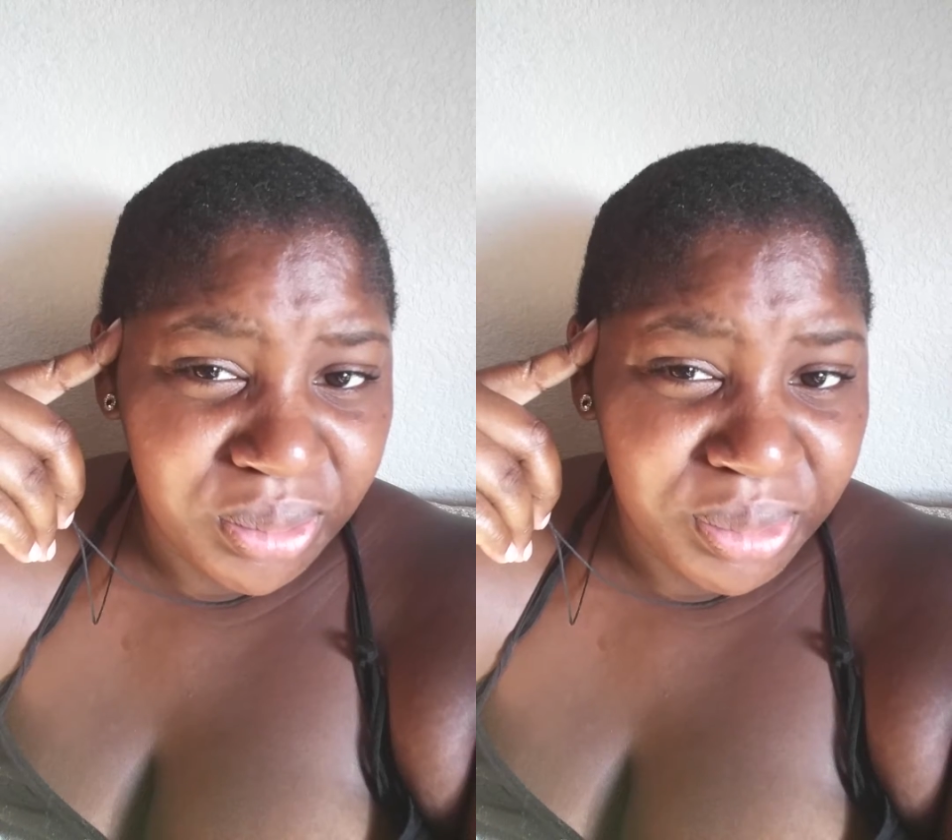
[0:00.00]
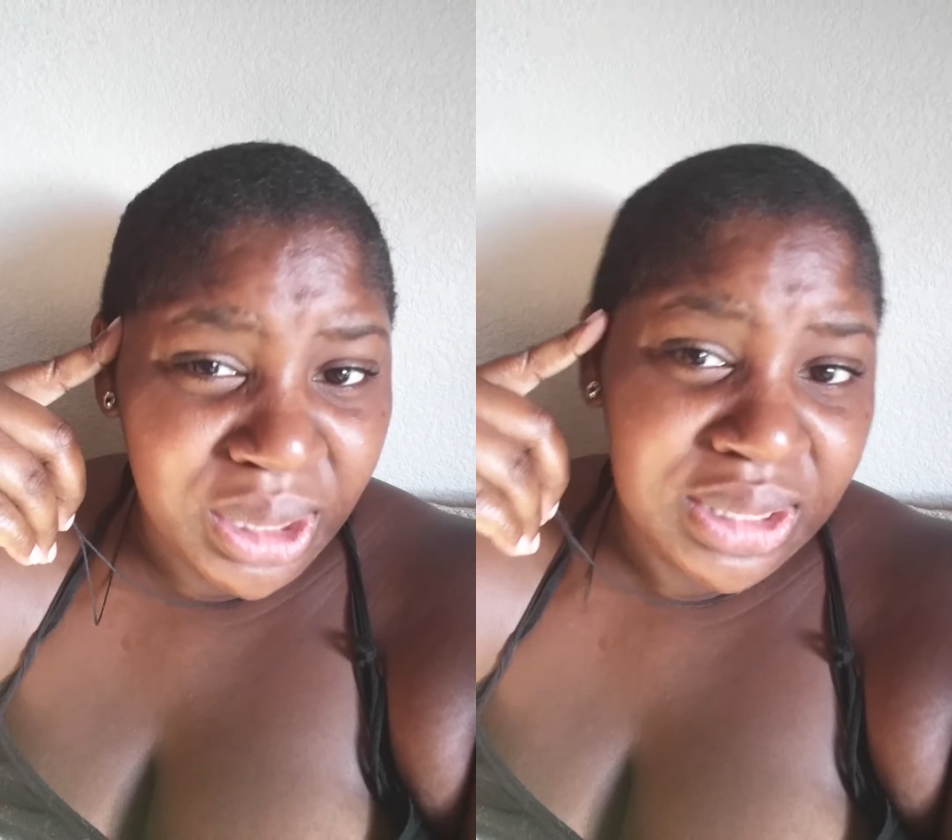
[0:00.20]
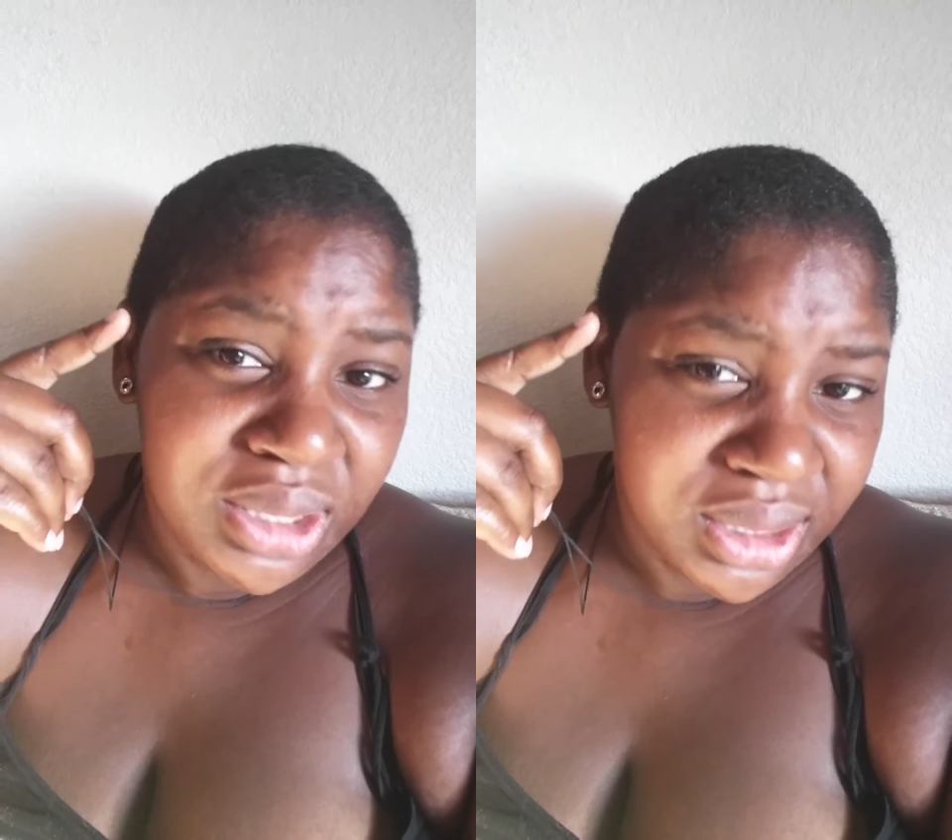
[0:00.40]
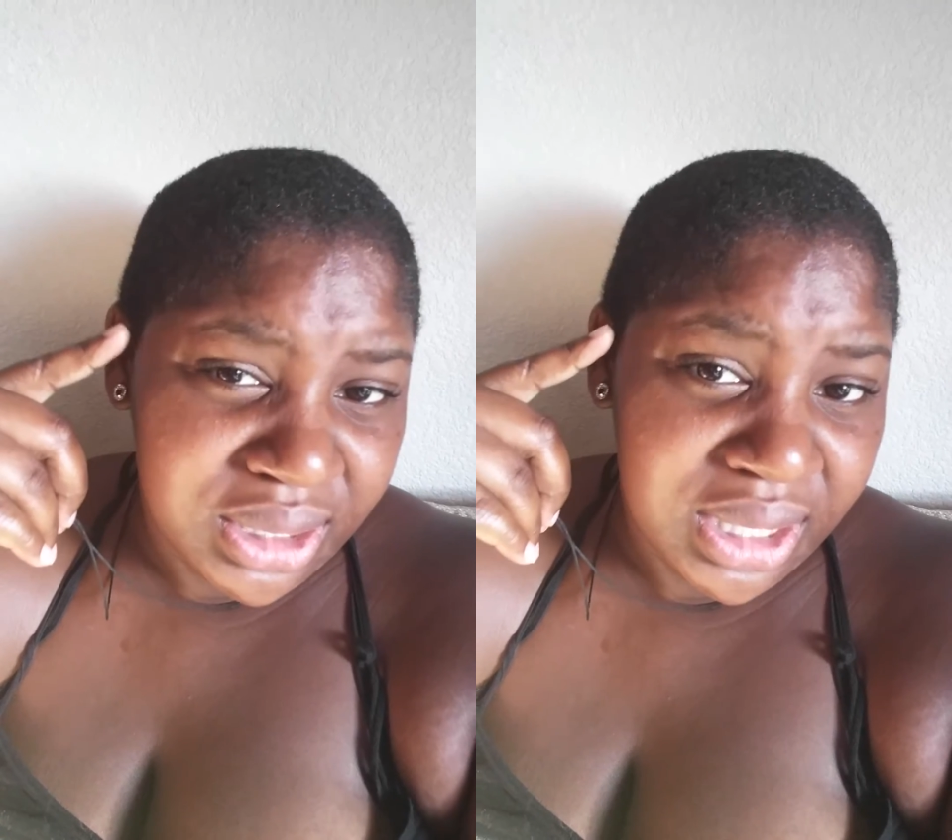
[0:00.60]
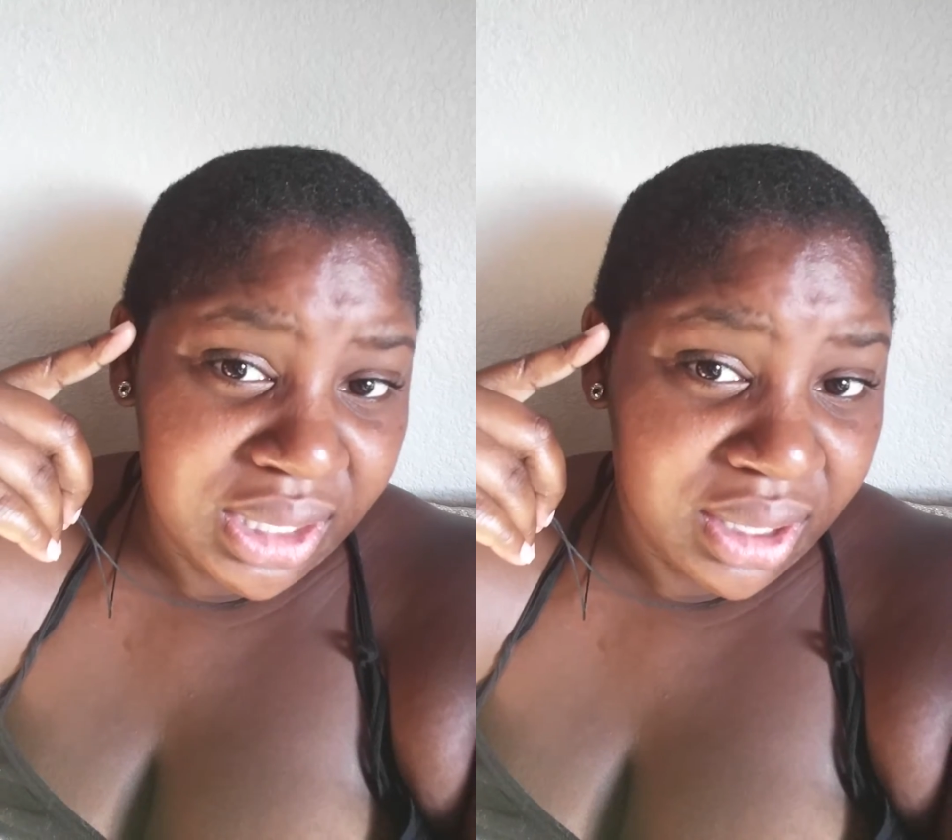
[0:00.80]
being touched
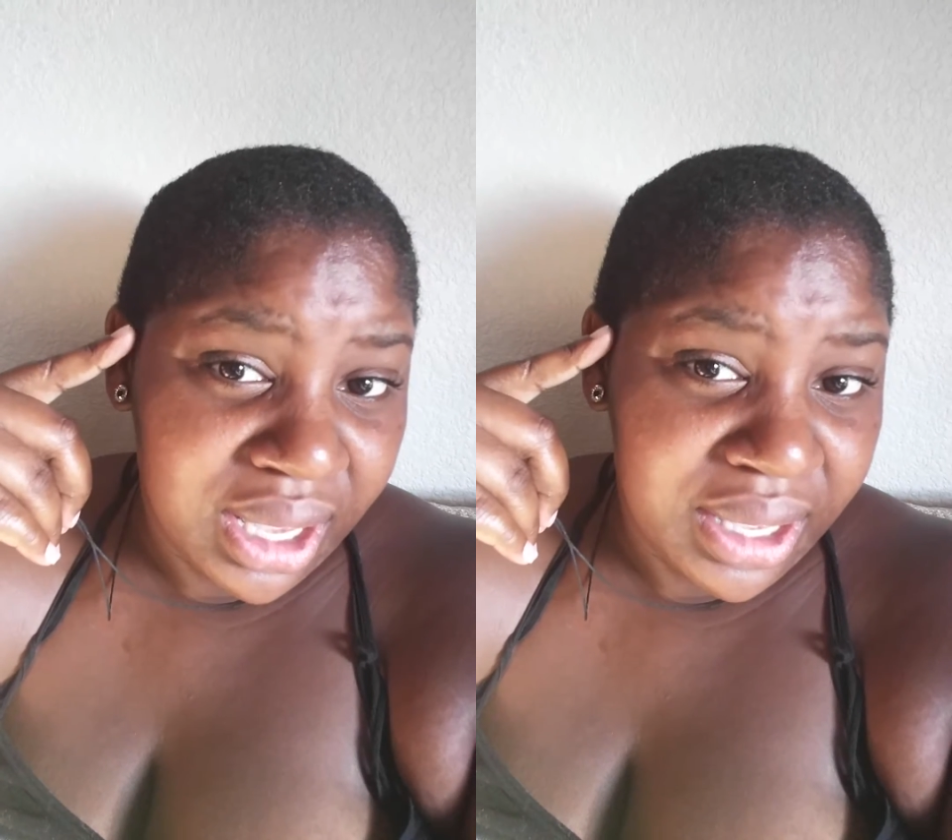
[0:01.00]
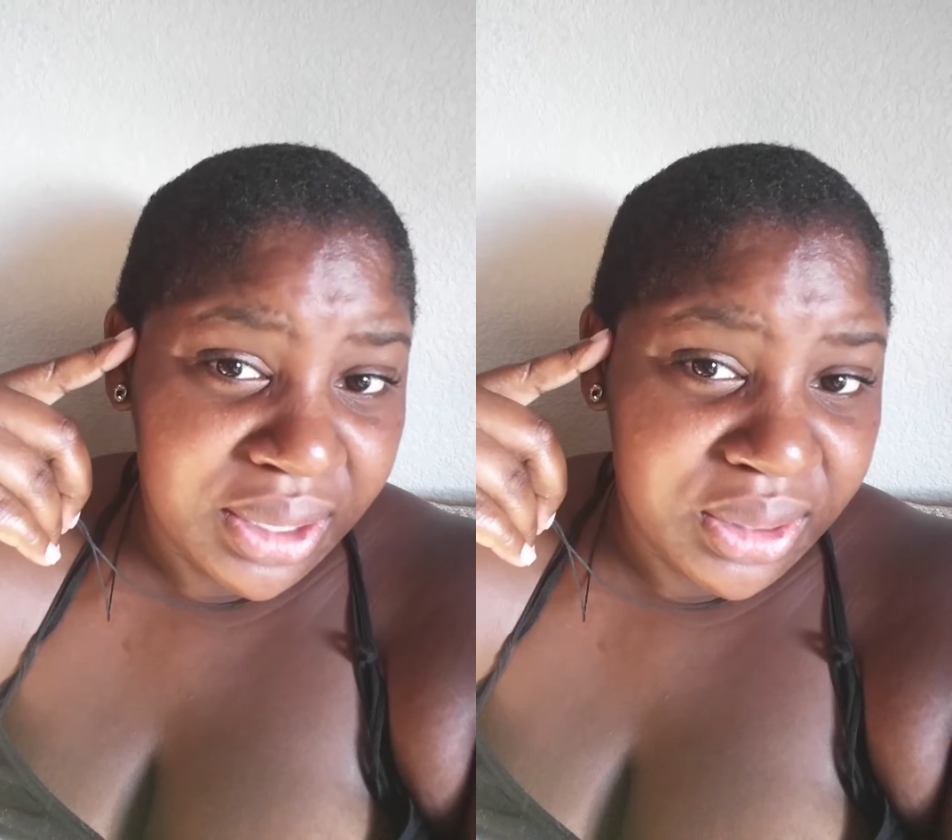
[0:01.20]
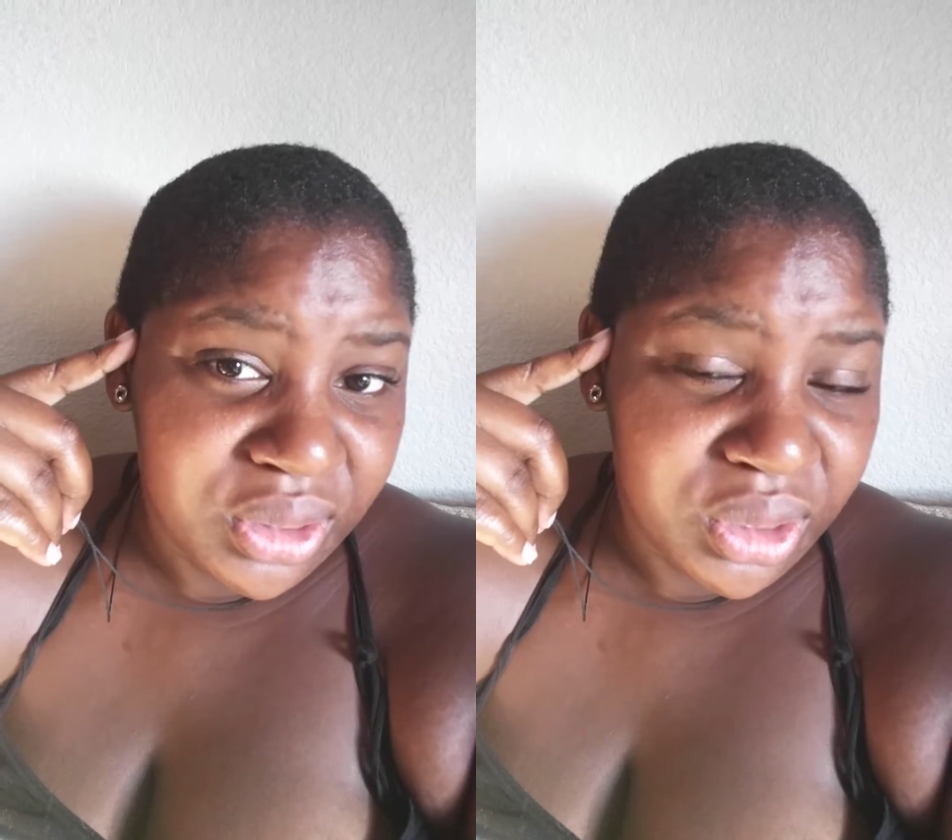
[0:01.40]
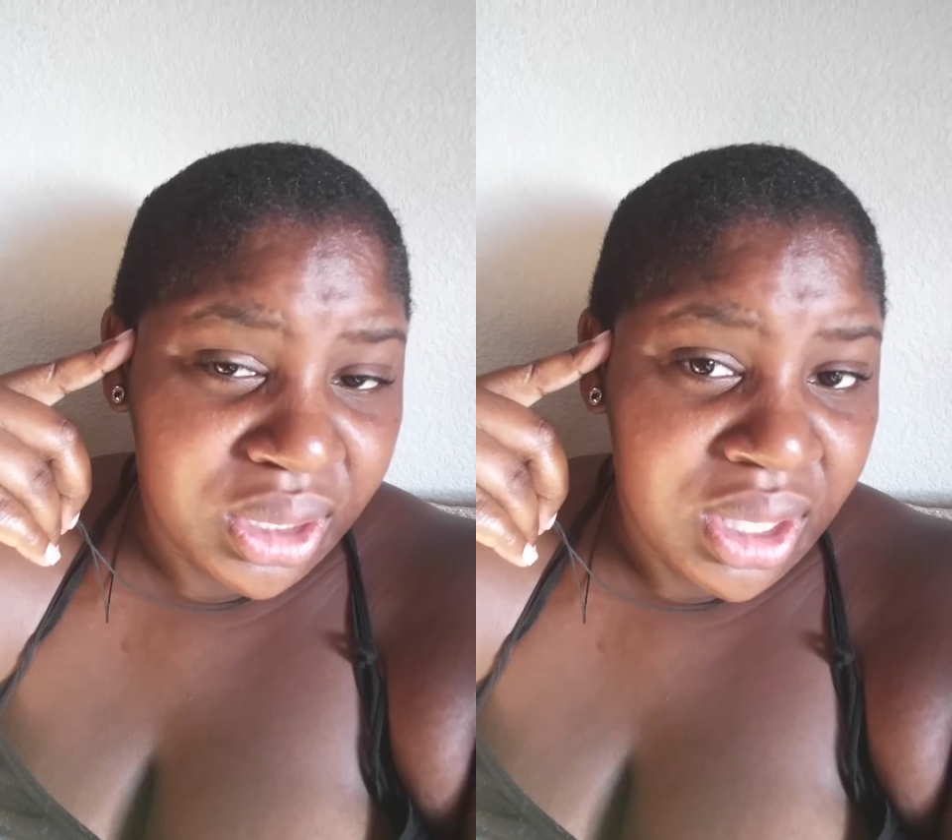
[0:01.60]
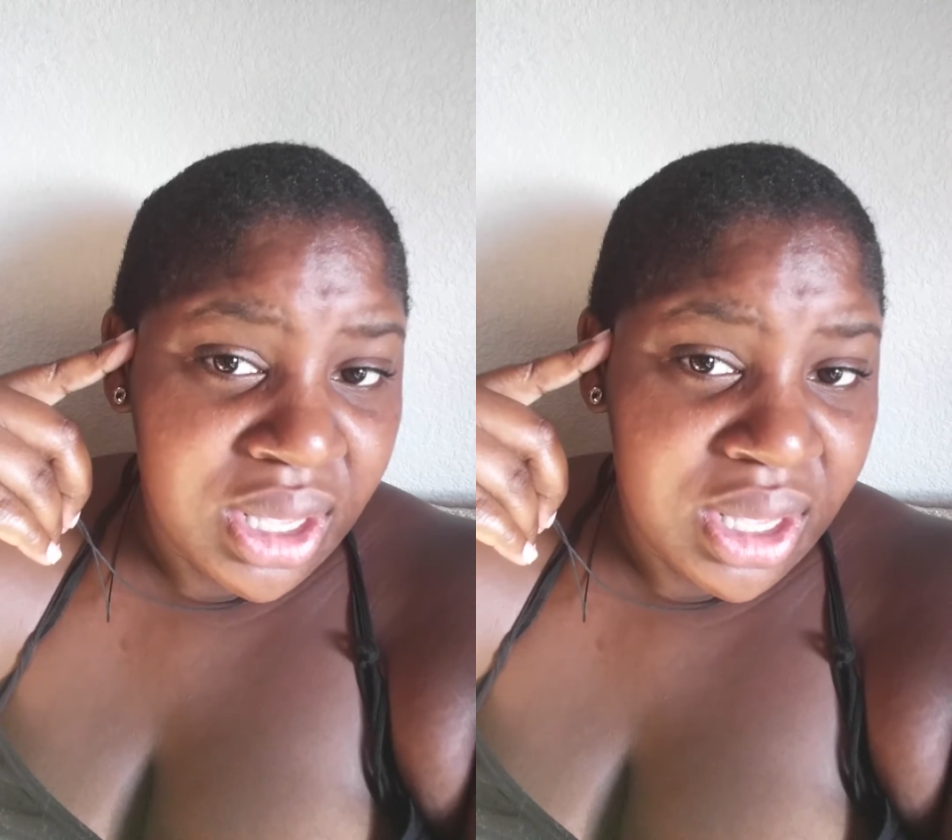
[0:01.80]
at a young age.